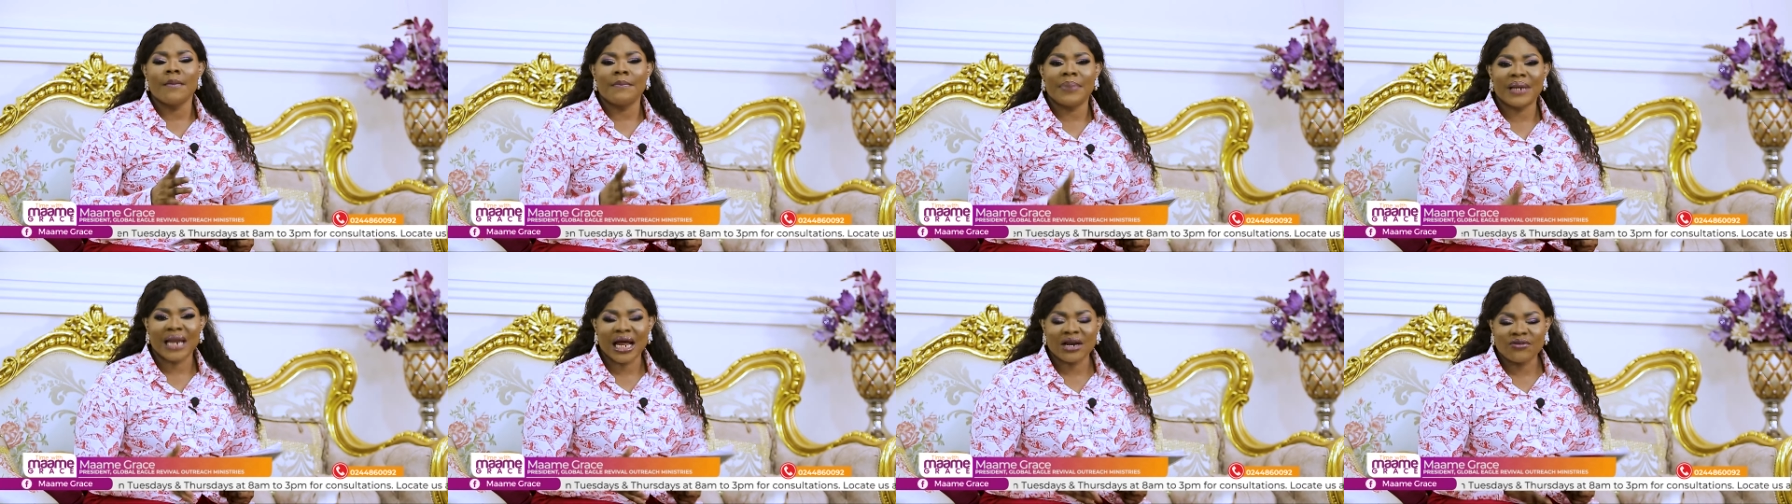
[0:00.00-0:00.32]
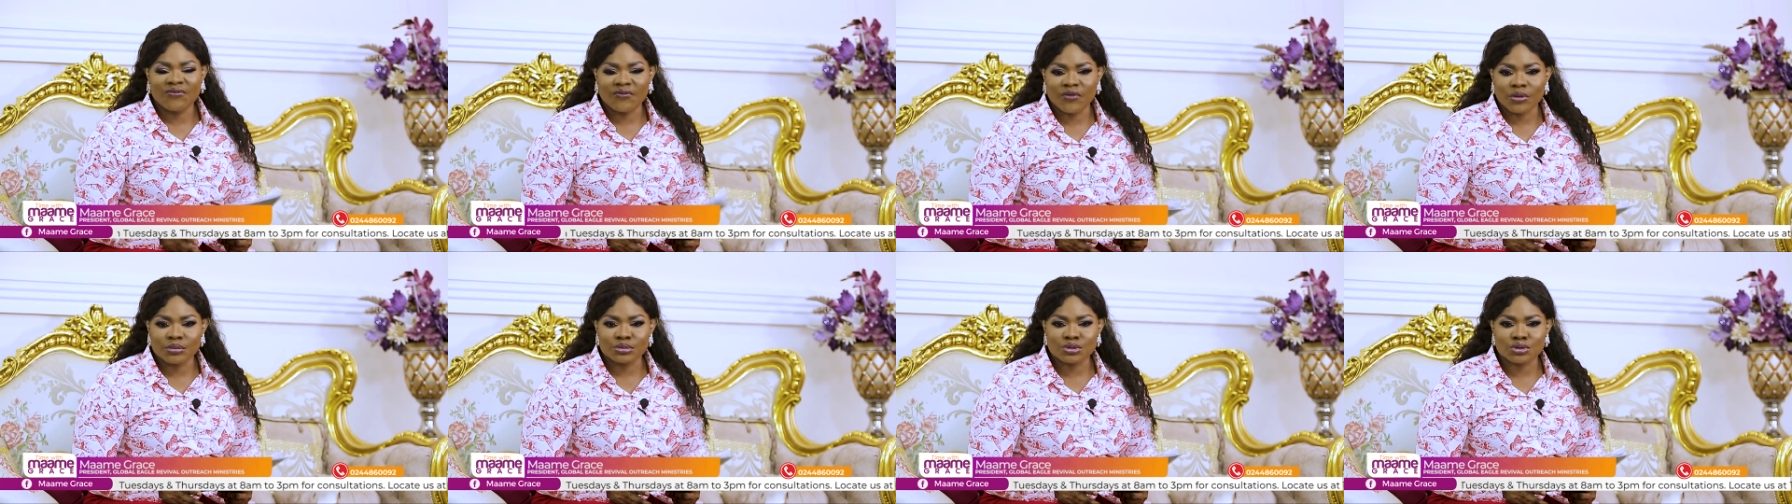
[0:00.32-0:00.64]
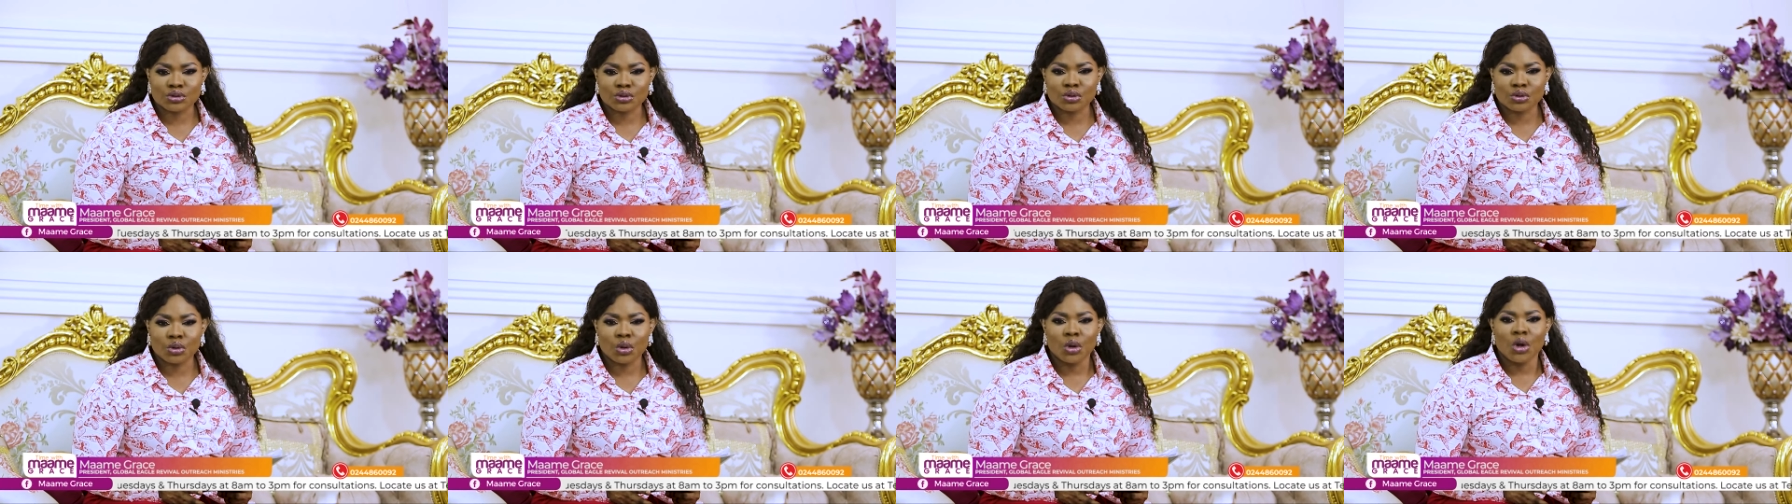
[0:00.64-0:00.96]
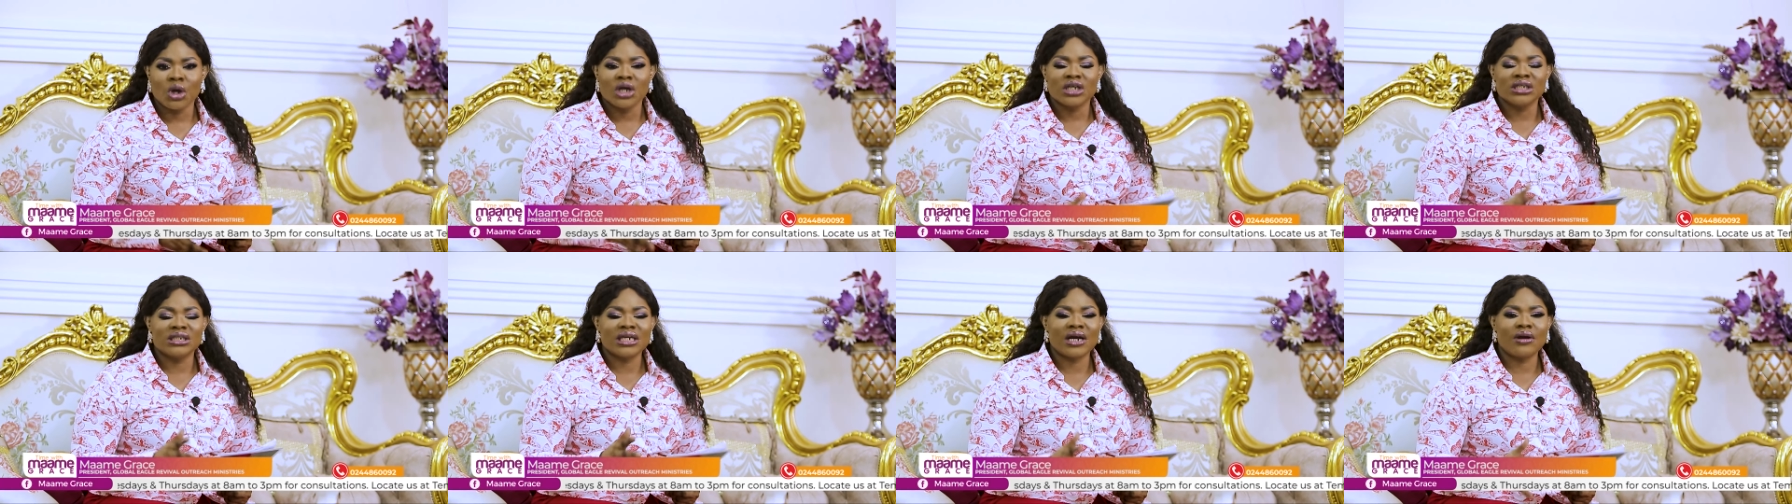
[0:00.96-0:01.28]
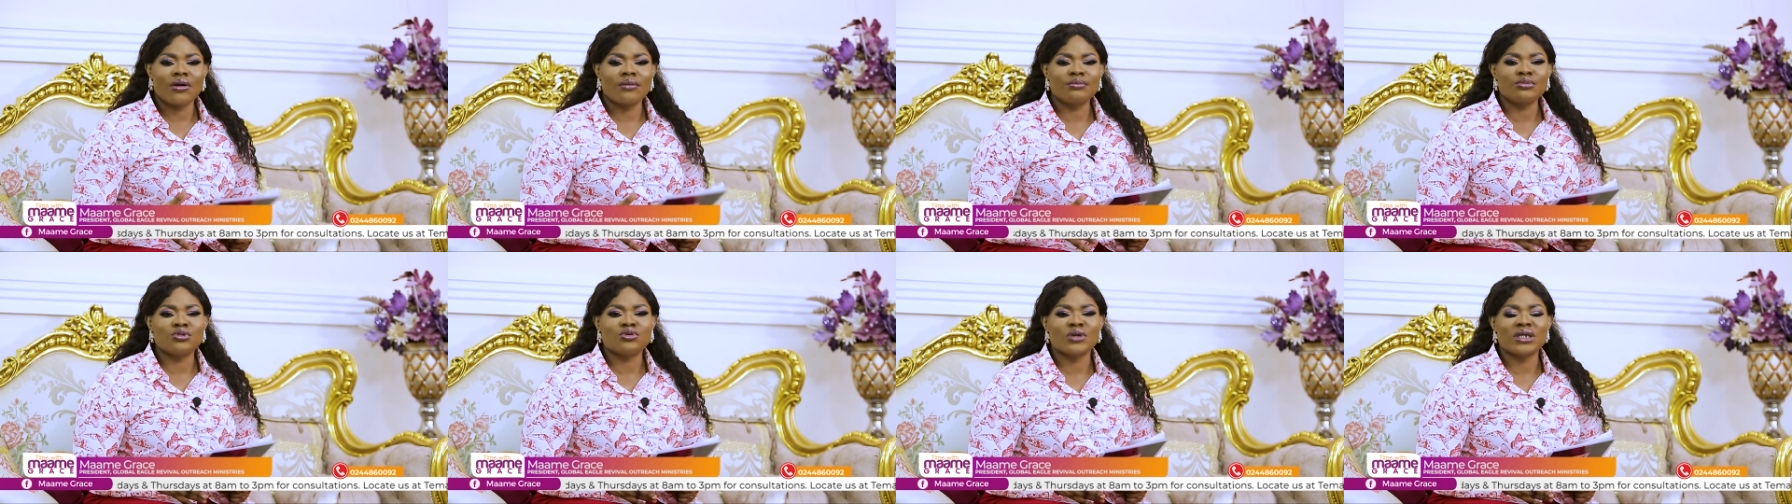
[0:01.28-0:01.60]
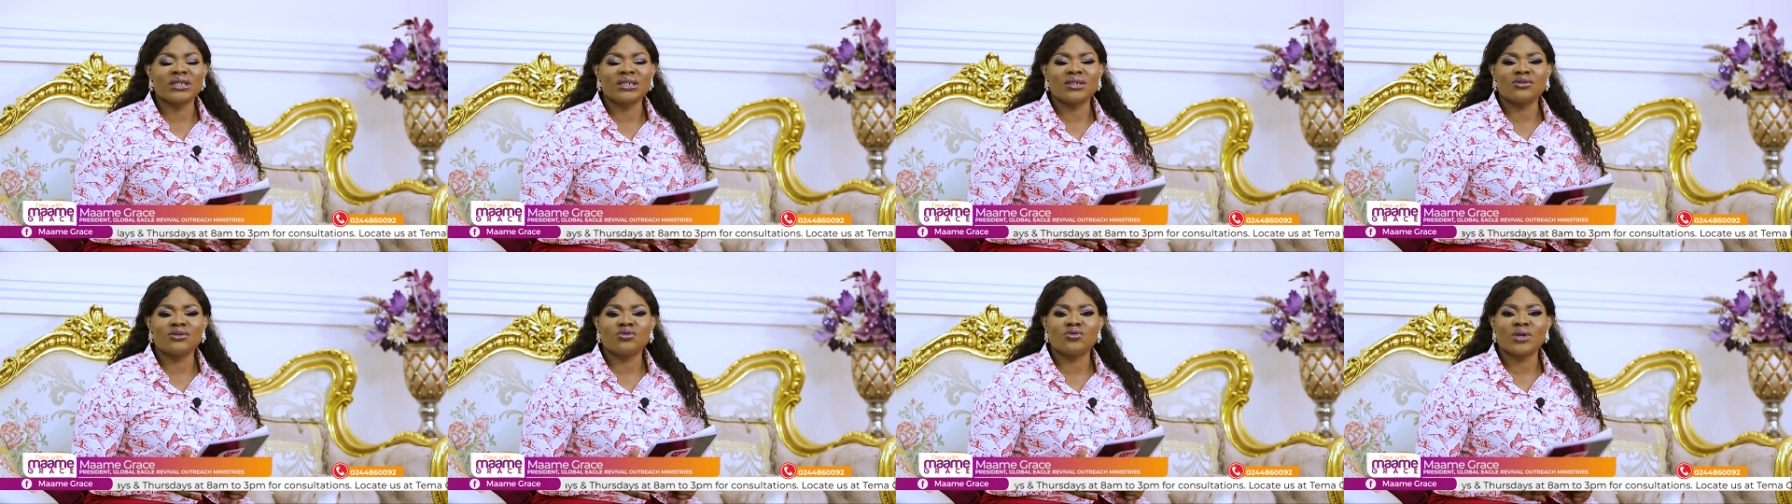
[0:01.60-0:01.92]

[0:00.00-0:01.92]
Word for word: platforms. So no, Jerome twenty